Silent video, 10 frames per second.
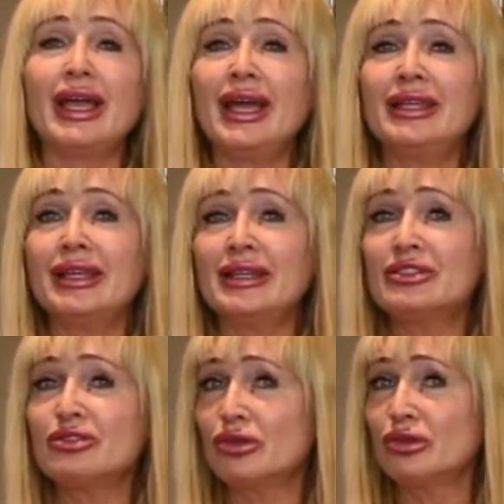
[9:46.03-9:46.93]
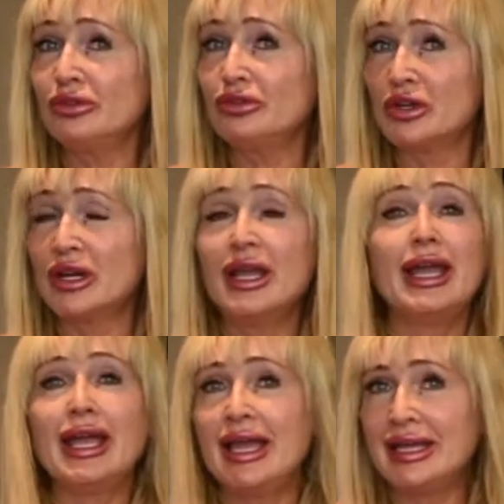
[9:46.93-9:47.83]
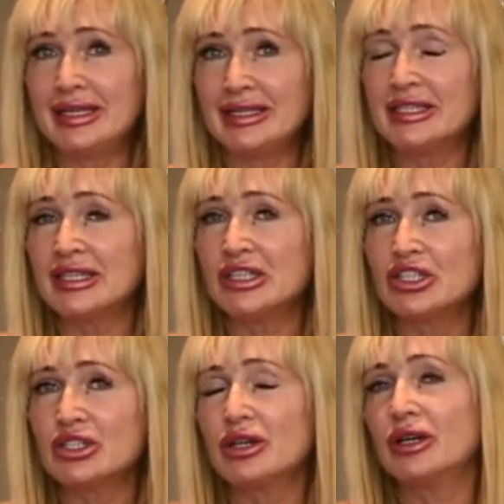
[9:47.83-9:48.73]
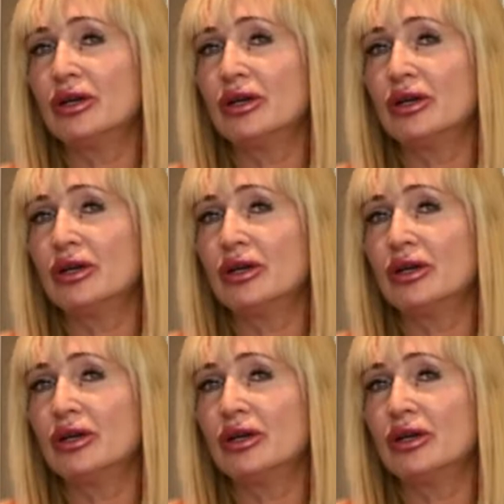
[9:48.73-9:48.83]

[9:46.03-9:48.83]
And that's the rule for any dish.